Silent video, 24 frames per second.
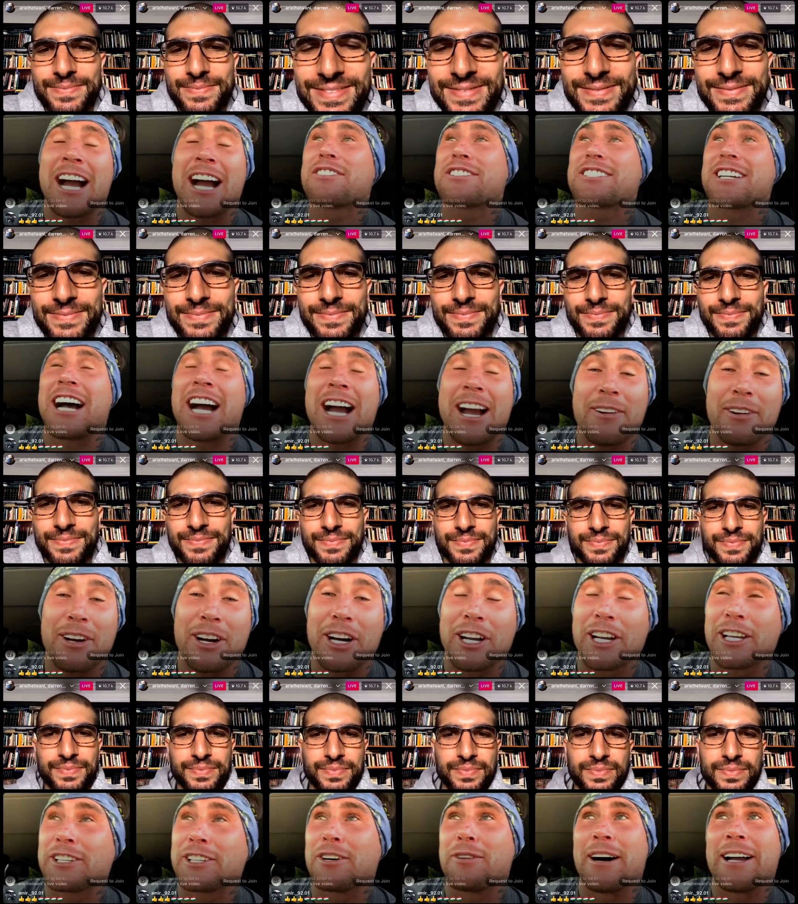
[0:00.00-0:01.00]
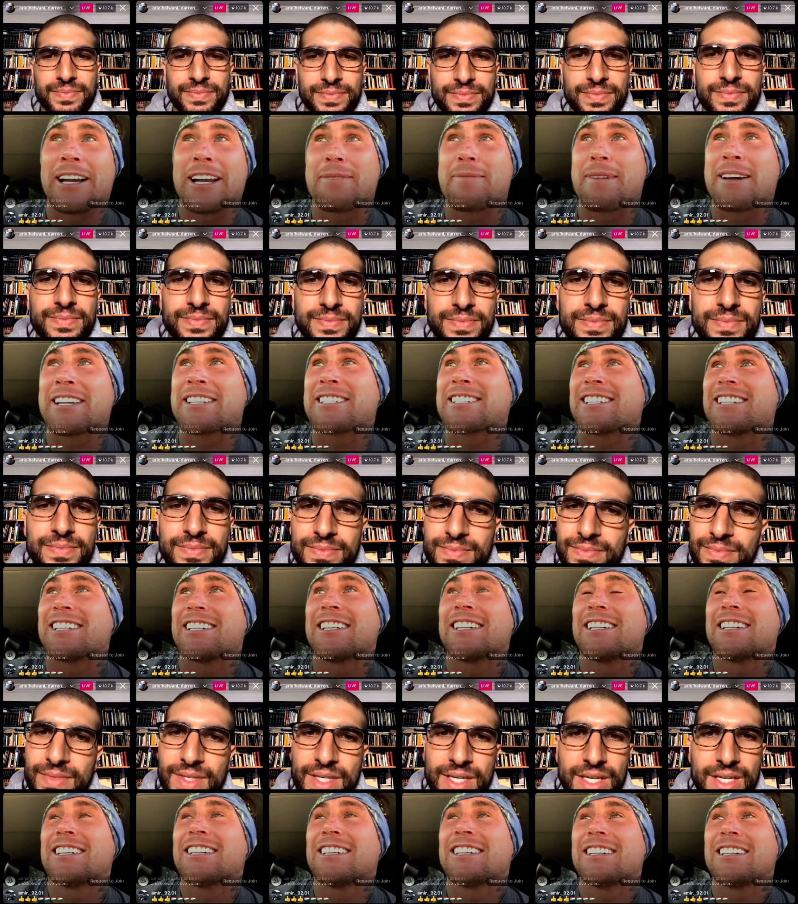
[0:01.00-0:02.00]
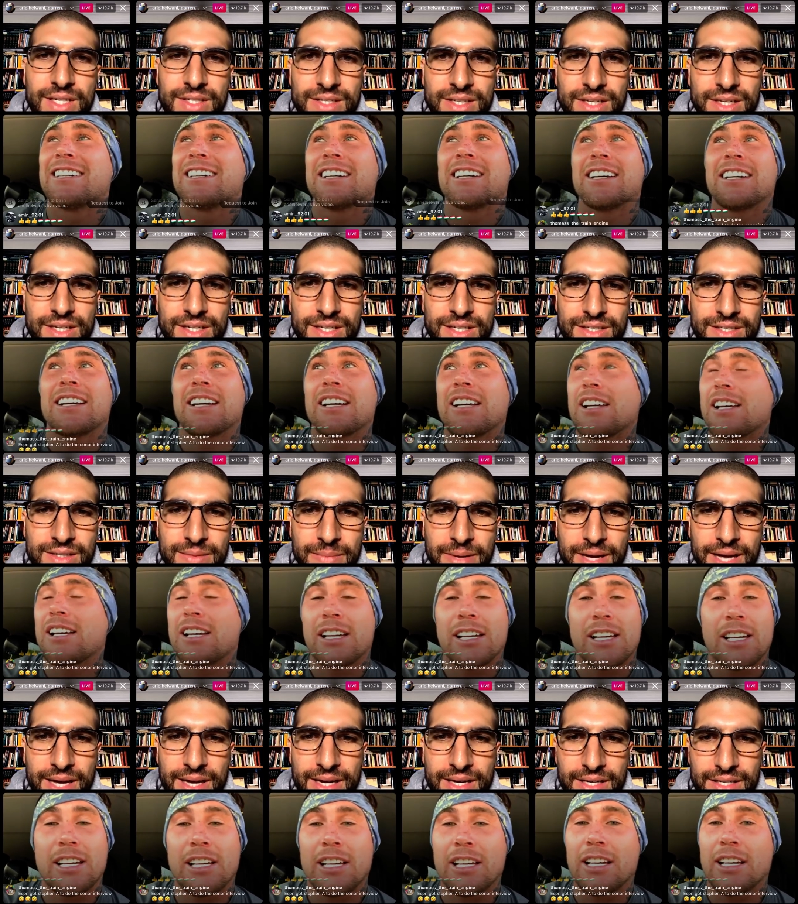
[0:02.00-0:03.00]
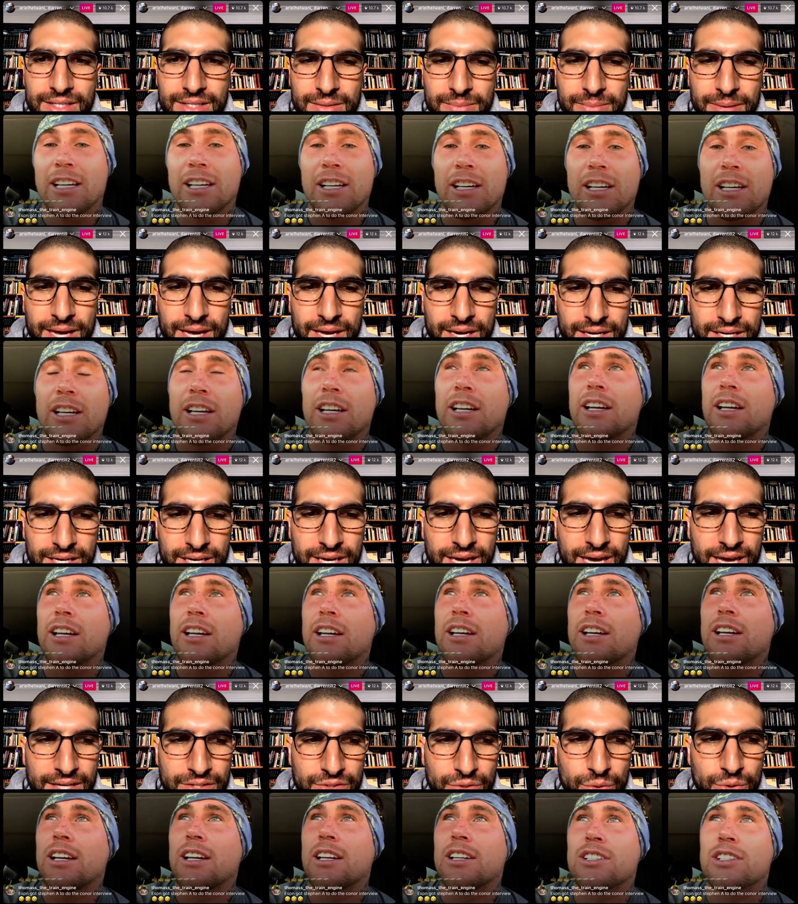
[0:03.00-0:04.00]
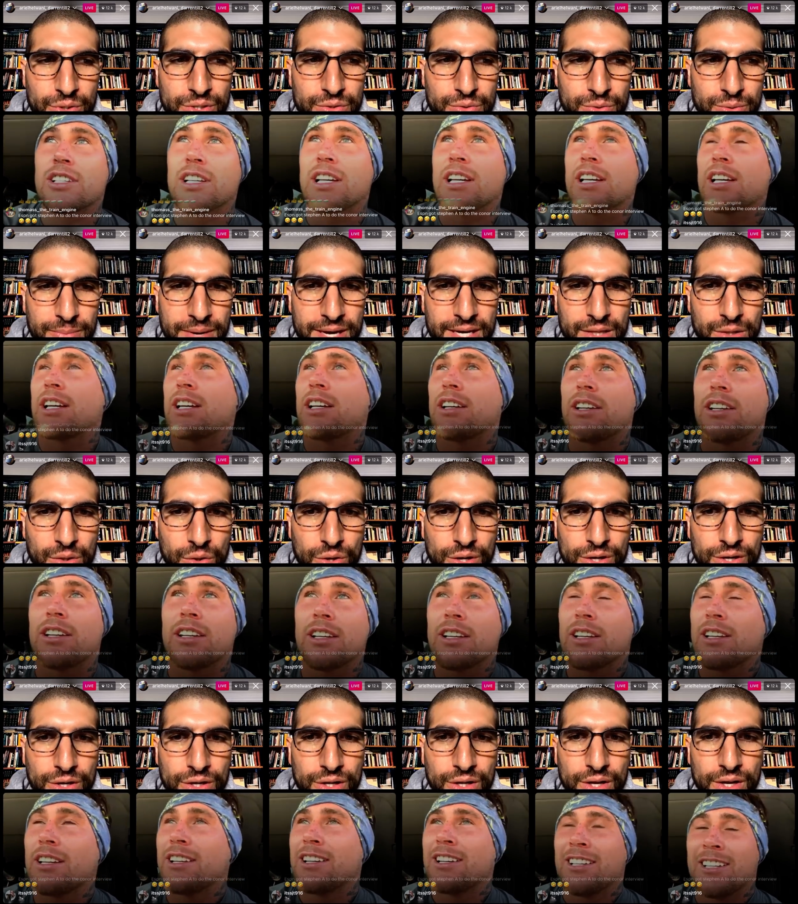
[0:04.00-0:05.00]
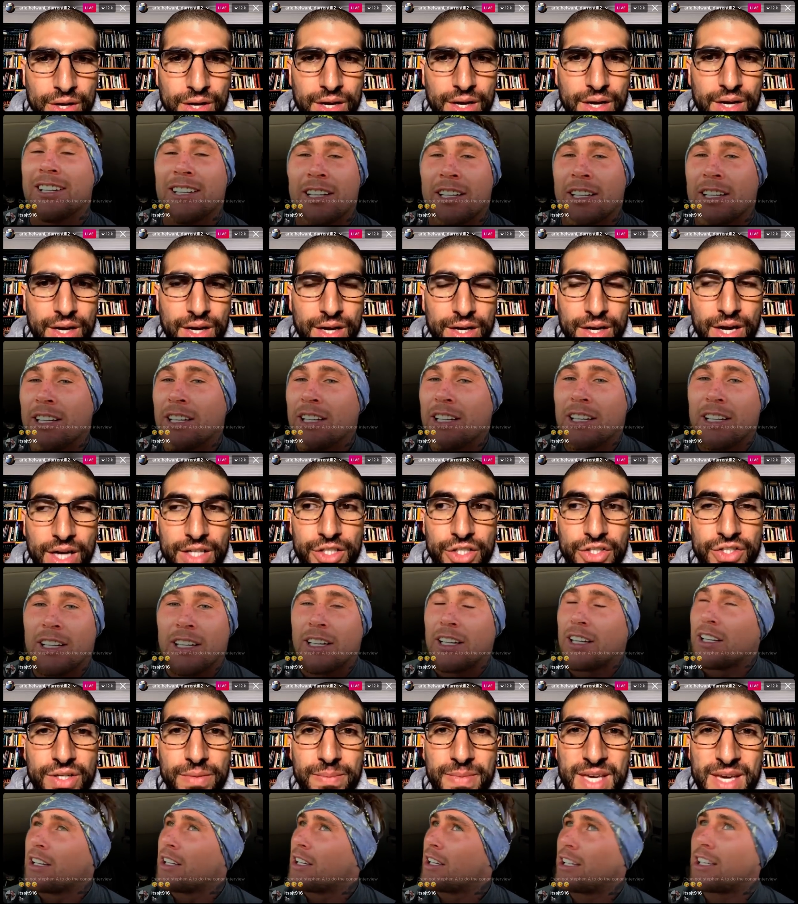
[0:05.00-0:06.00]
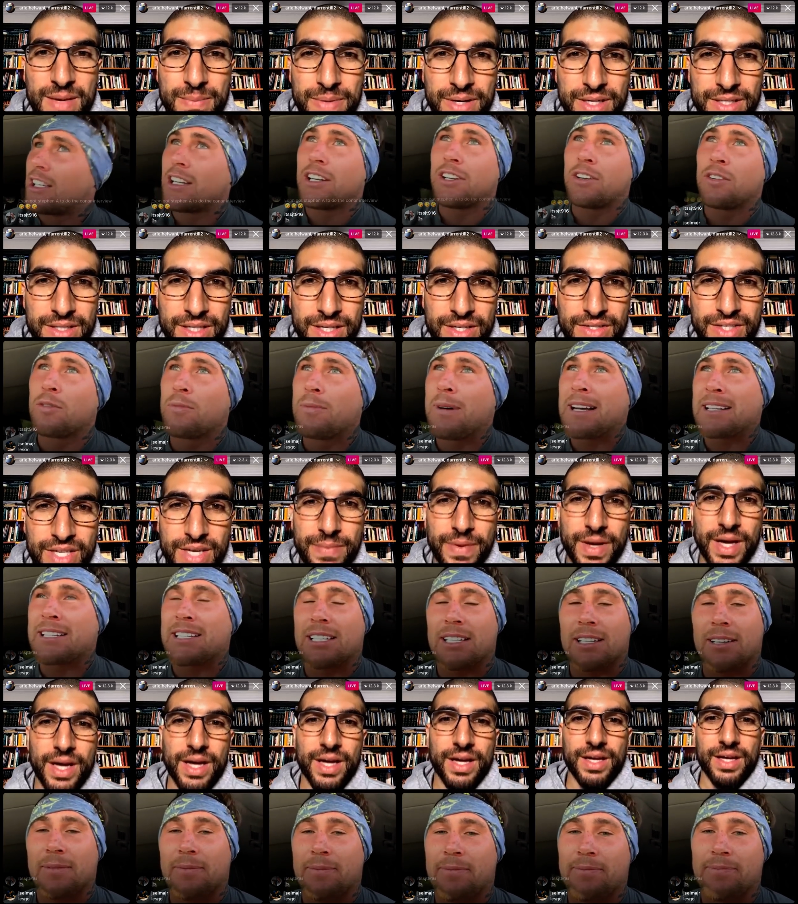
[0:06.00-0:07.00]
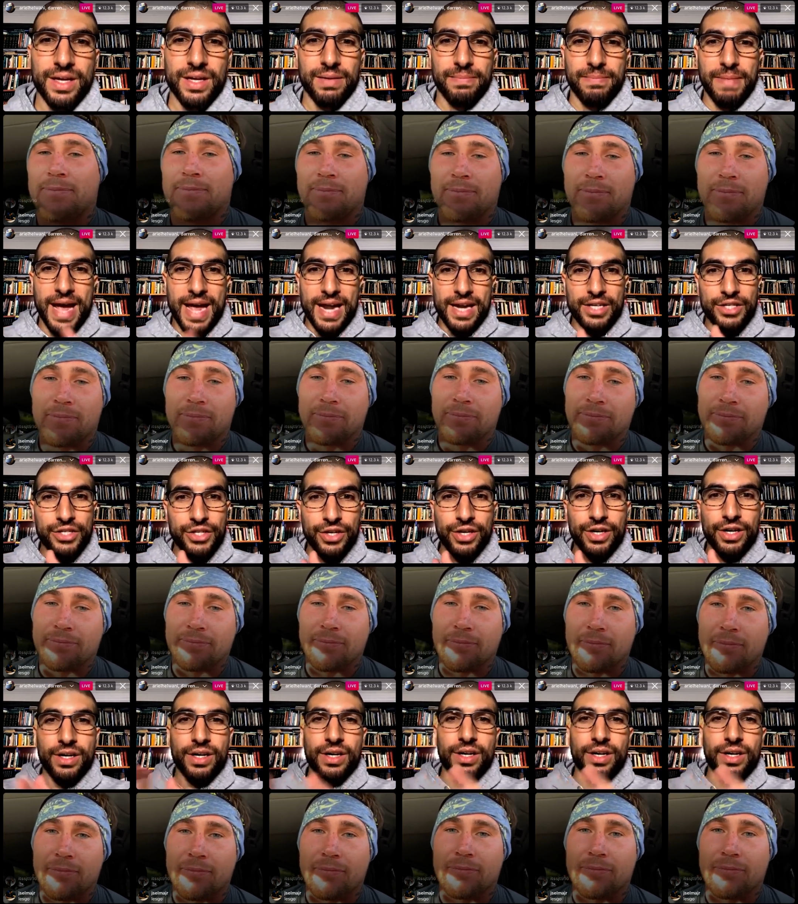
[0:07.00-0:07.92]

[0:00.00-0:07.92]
Speaker 1: time Karadawani makes.
Speaker 2: He's the he's the man. He's the man. He has always remained loyal, uh, not just to me, but no to manager,